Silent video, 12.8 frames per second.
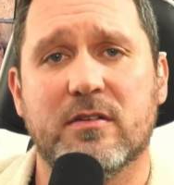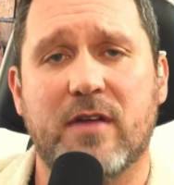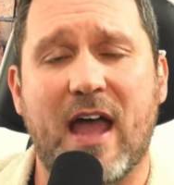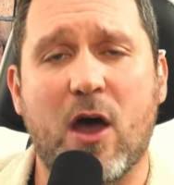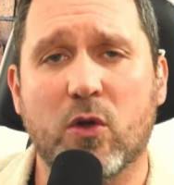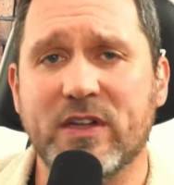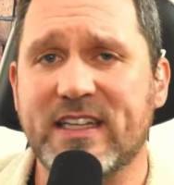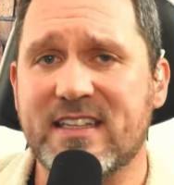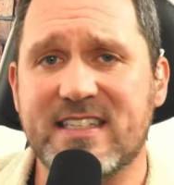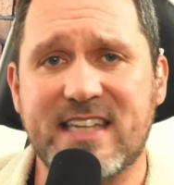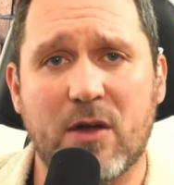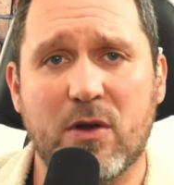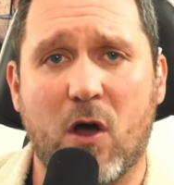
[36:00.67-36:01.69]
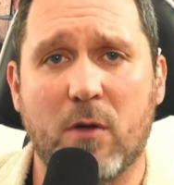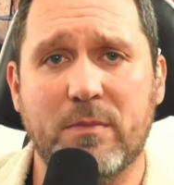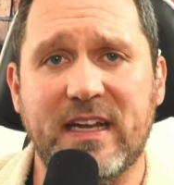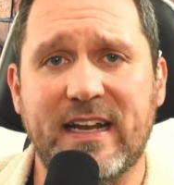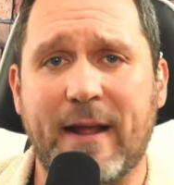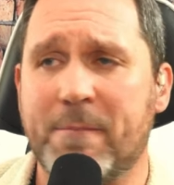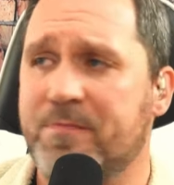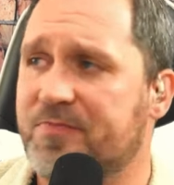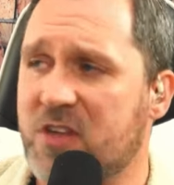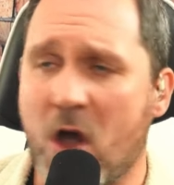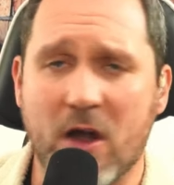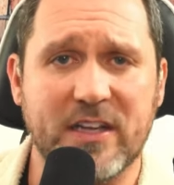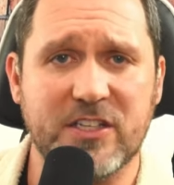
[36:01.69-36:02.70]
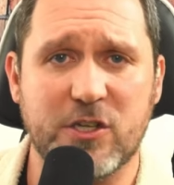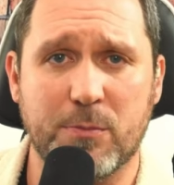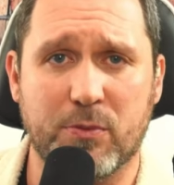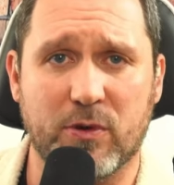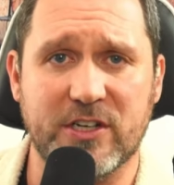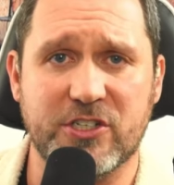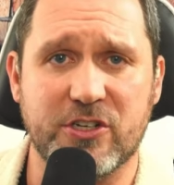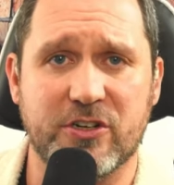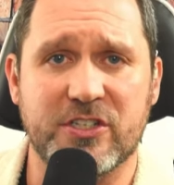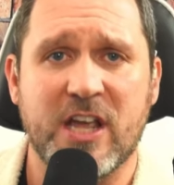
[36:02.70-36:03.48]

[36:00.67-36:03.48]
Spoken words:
holding this town hall meeting, talking to parishioners,